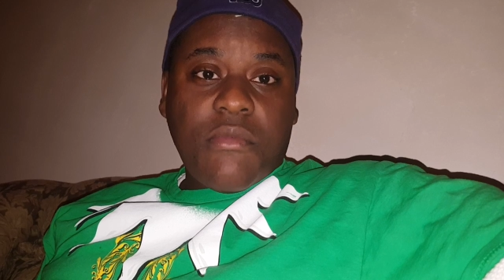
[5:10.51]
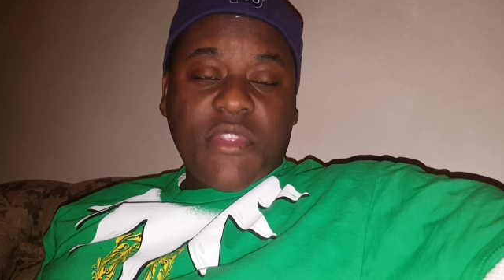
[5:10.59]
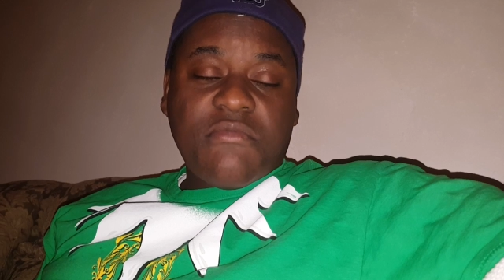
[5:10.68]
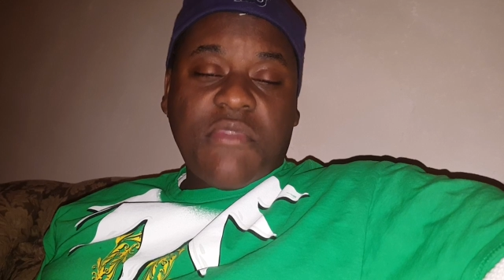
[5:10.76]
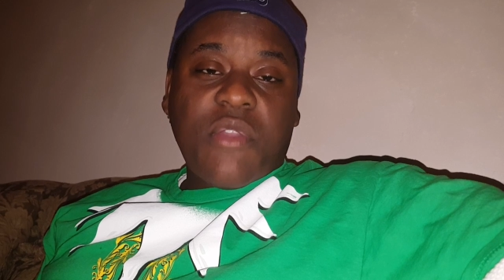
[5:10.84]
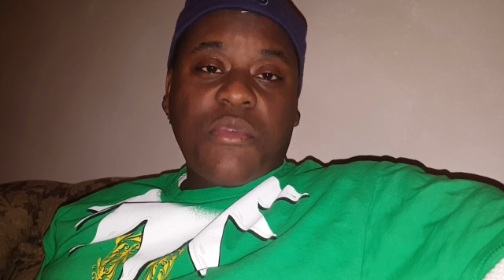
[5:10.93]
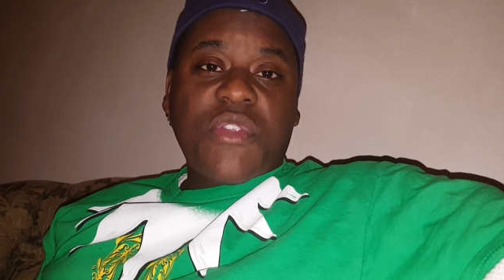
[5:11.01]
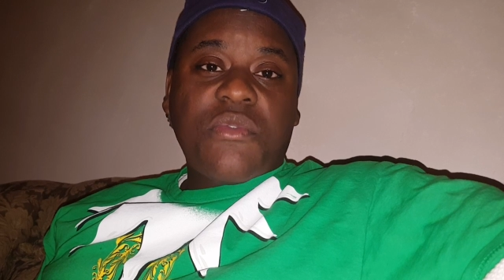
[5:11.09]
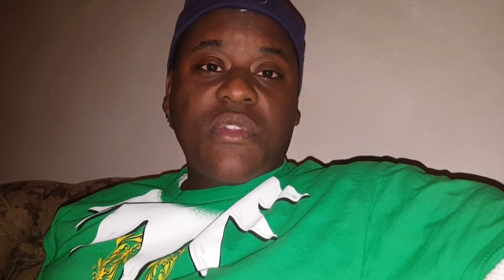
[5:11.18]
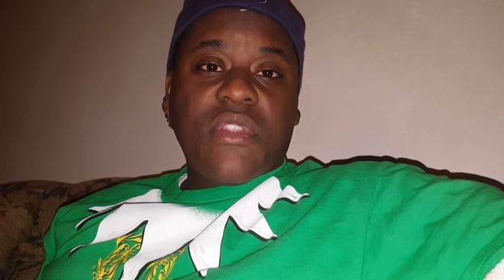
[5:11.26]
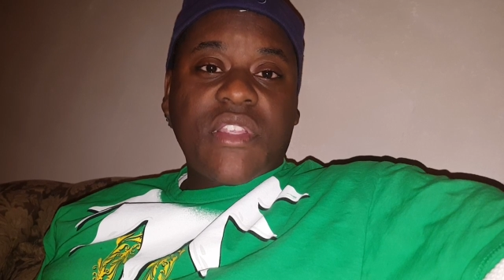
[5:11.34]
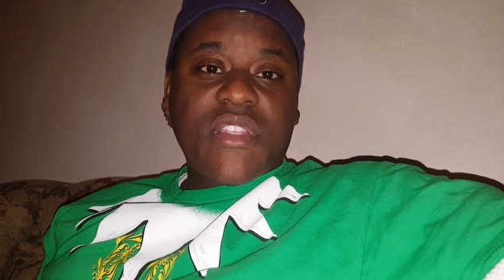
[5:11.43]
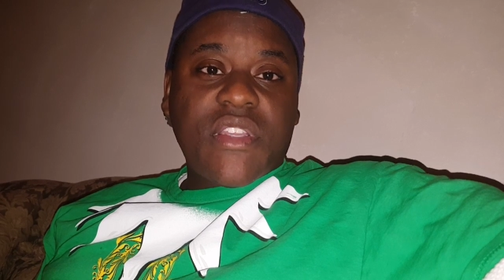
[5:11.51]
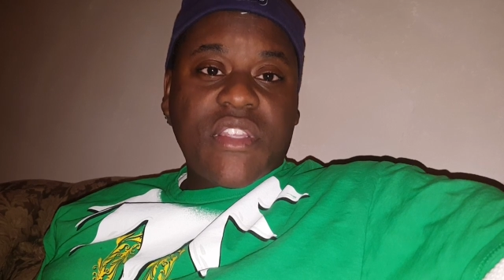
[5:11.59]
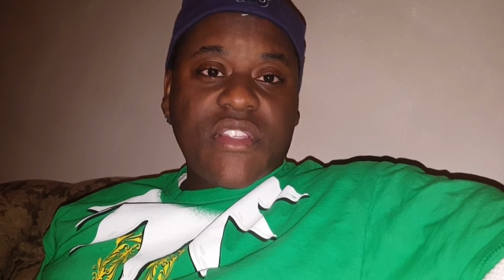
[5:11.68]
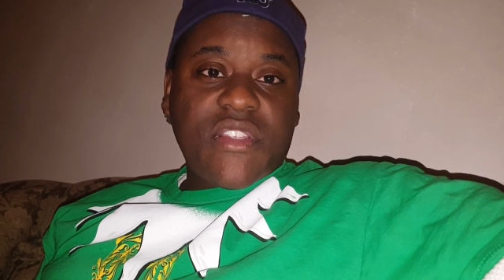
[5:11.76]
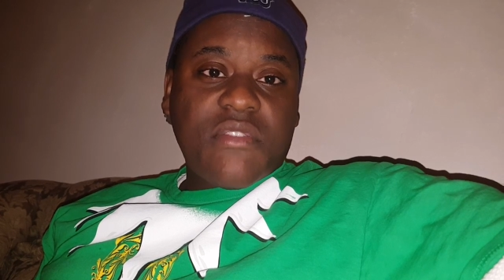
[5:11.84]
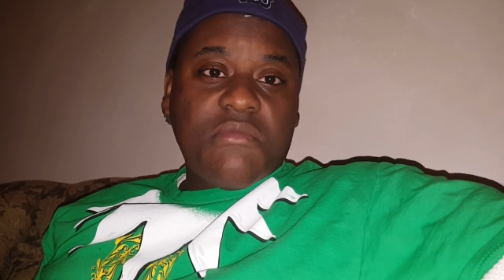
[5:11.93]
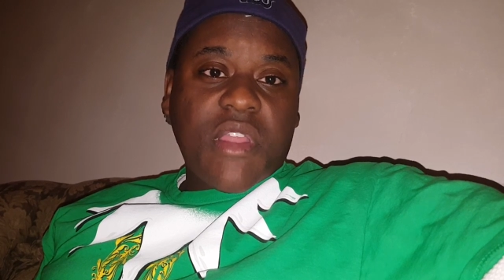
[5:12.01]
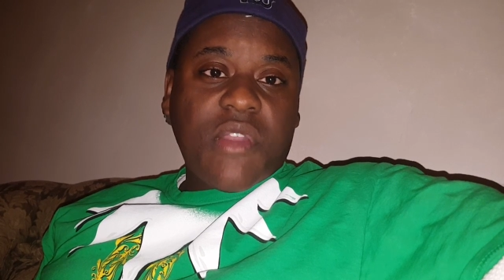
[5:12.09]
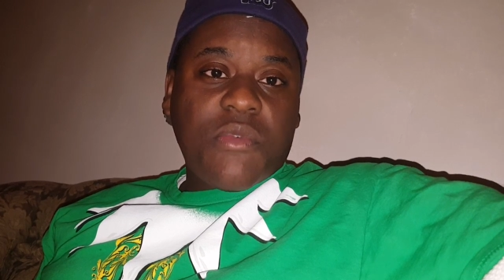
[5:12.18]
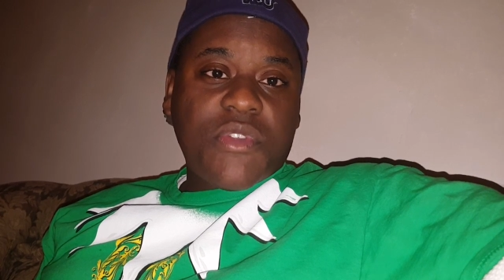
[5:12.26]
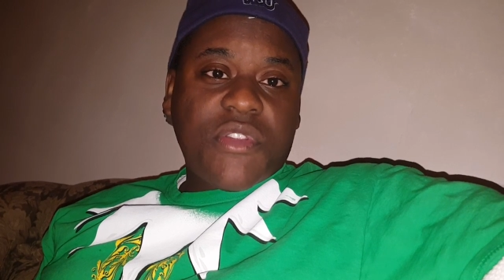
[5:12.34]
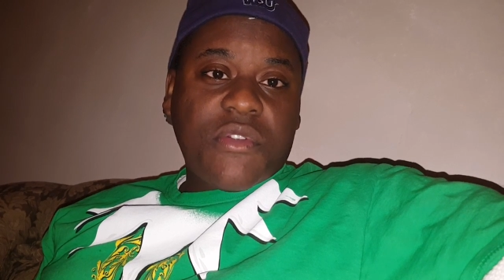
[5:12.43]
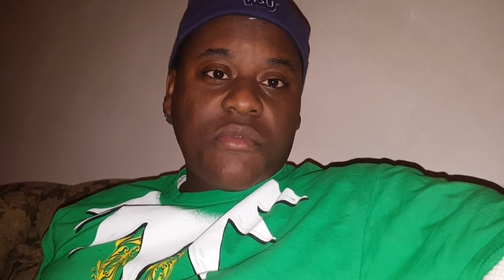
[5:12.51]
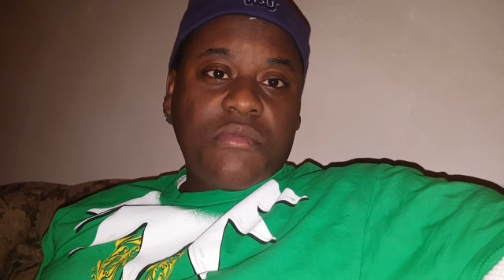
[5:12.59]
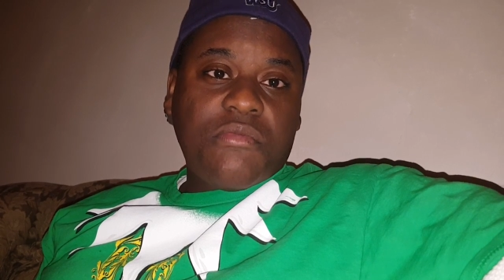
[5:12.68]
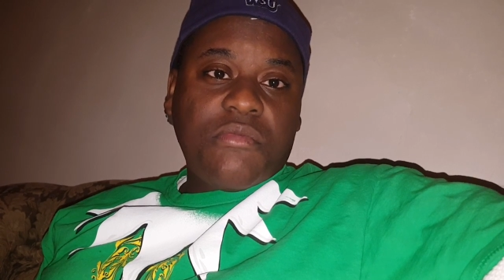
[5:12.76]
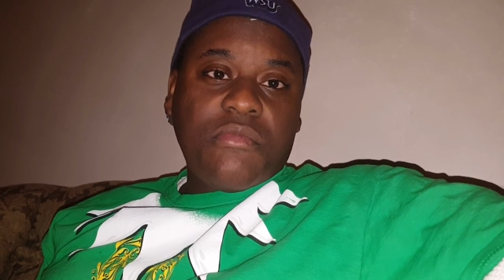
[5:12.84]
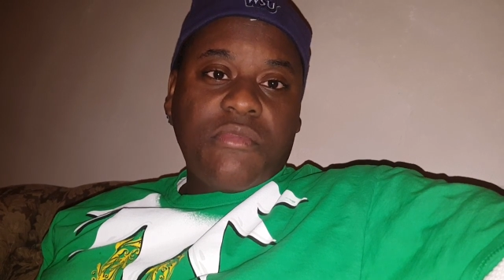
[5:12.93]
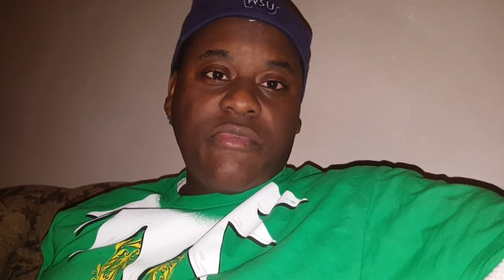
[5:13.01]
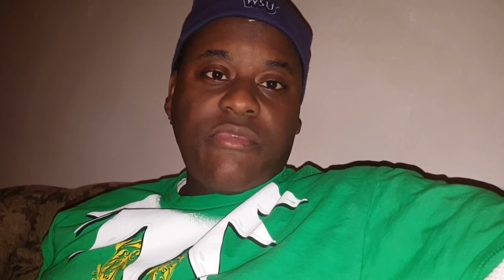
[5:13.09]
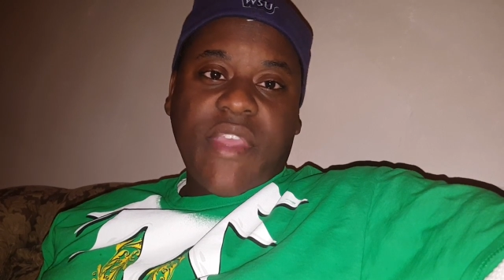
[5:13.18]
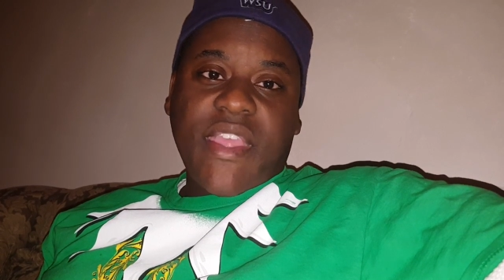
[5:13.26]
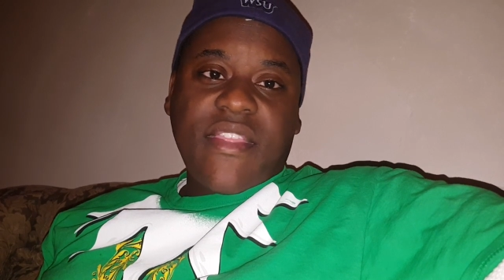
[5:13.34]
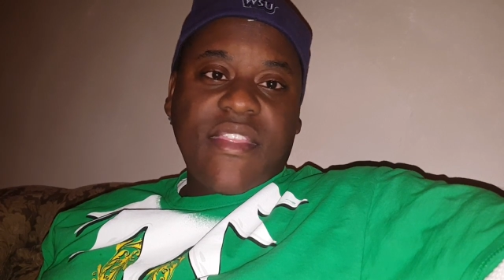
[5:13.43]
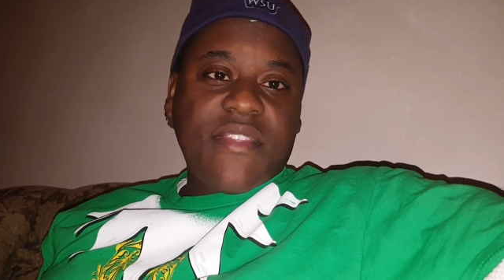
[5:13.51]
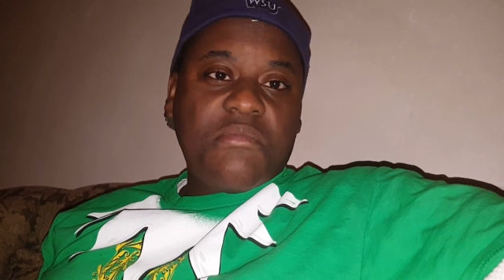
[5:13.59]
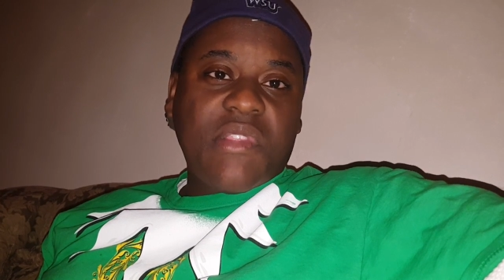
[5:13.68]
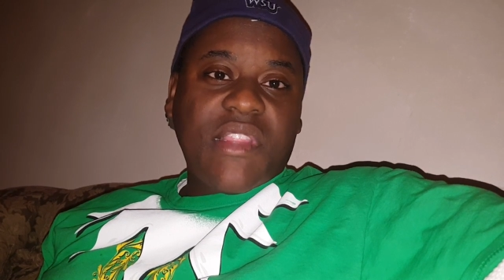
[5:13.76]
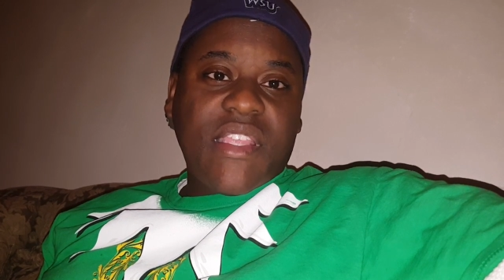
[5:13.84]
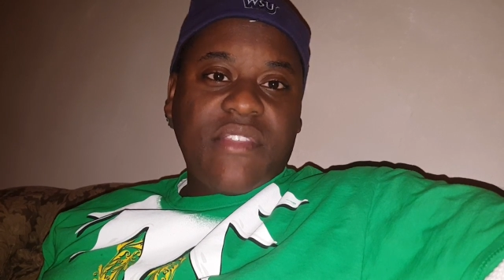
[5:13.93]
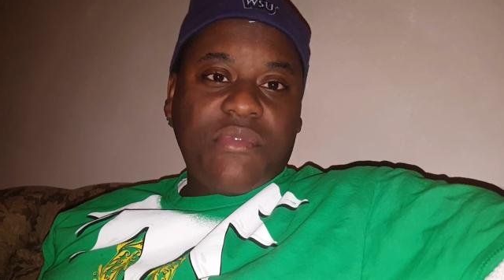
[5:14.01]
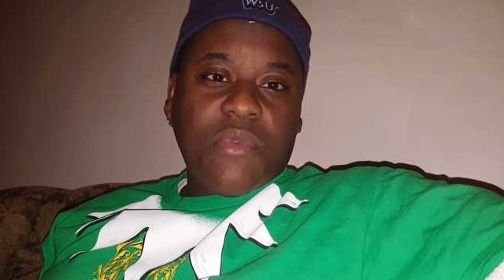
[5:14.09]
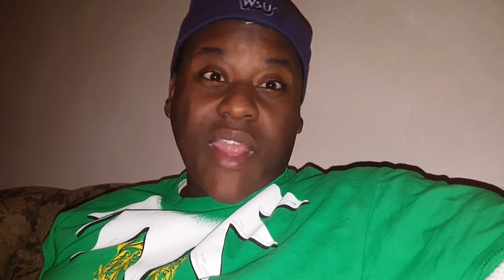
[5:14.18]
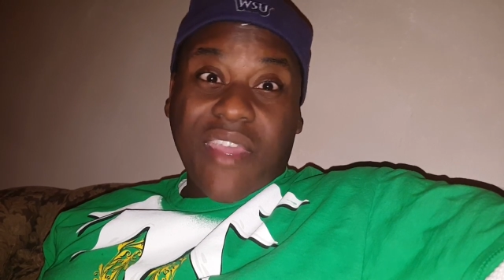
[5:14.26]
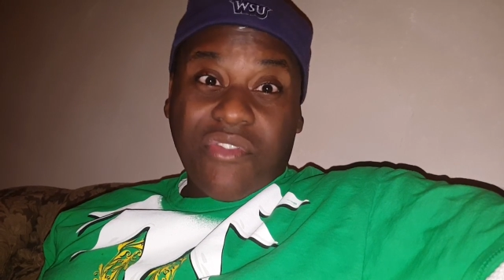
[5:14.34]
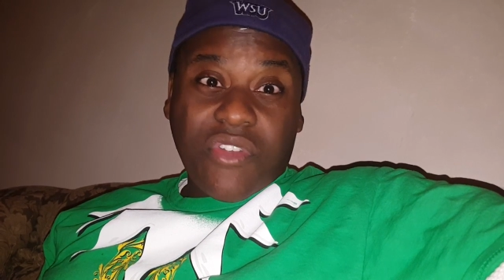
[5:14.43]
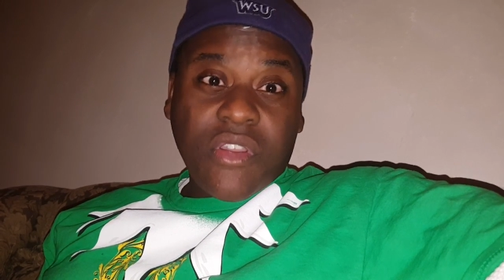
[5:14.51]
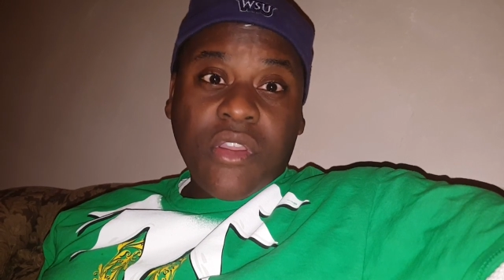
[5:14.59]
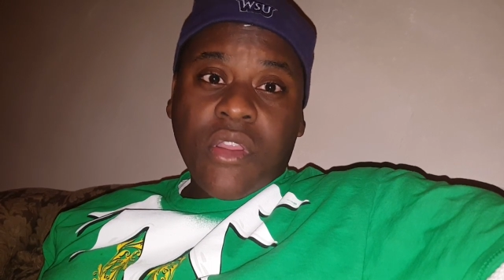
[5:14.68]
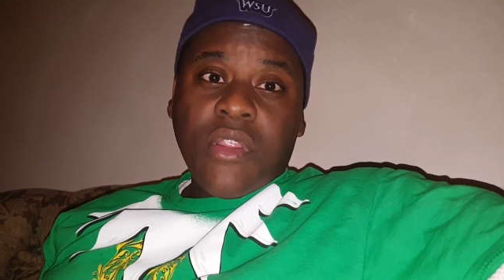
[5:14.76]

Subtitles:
it doesn't matter what your religion is, it doesn't matter what your faith is, belief, whatever.